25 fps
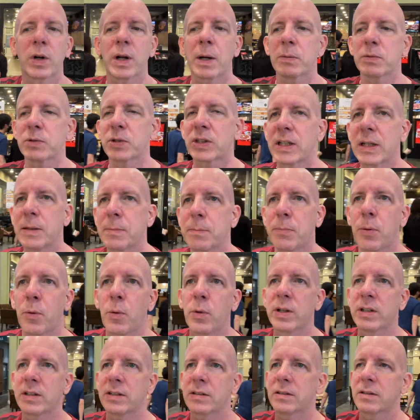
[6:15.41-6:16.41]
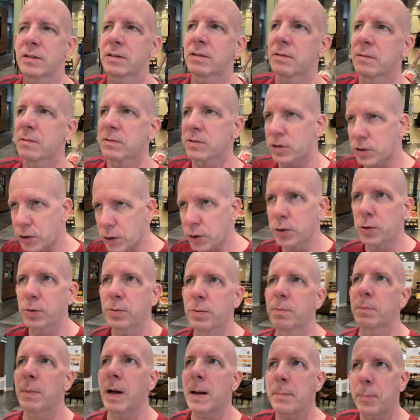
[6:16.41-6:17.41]
I was getting point to,
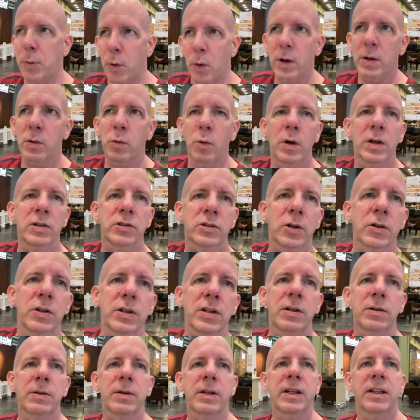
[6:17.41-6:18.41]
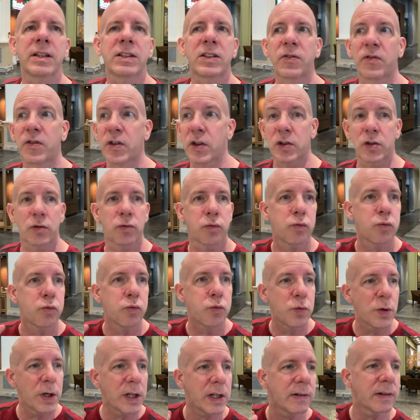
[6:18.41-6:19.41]
my point was earlier, this feels
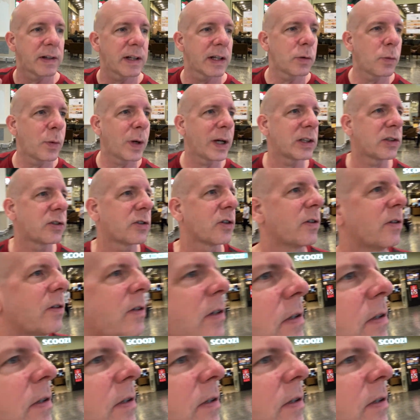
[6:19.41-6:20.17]
really, really Western